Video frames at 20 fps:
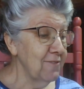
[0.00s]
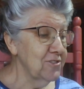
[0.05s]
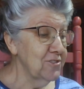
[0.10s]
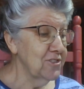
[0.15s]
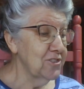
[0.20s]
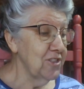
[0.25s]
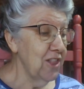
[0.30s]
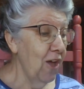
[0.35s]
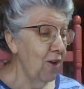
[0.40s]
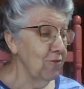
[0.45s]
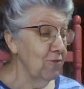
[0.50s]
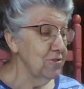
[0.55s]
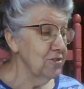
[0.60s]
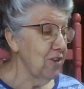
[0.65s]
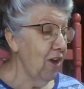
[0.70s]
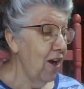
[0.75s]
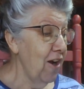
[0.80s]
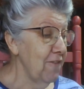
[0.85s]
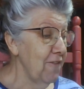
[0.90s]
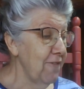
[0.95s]
of slow
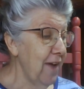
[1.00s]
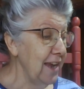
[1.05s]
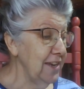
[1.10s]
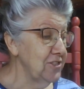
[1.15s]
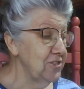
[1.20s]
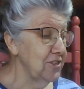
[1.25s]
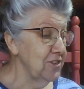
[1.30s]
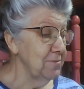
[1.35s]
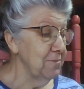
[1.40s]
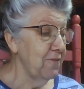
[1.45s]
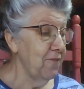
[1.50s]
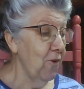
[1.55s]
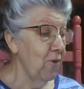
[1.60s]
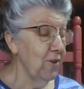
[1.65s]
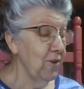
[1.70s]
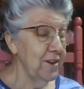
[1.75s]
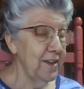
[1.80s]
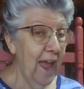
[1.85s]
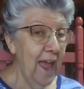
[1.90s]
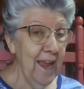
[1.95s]
starvation
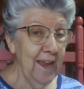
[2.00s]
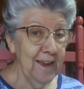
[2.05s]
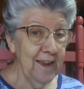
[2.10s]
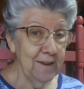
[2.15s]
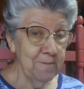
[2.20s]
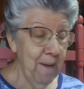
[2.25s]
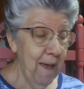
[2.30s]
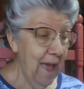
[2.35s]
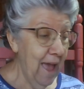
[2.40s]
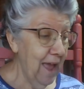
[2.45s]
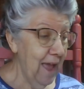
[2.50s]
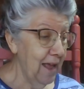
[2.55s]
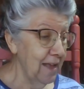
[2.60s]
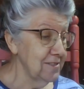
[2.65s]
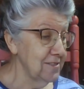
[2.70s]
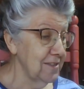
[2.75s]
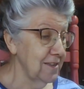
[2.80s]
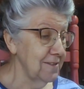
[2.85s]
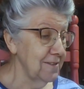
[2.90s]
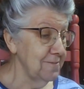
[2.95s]
before a day had
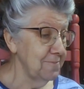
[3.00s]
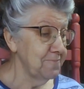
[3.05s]
passed.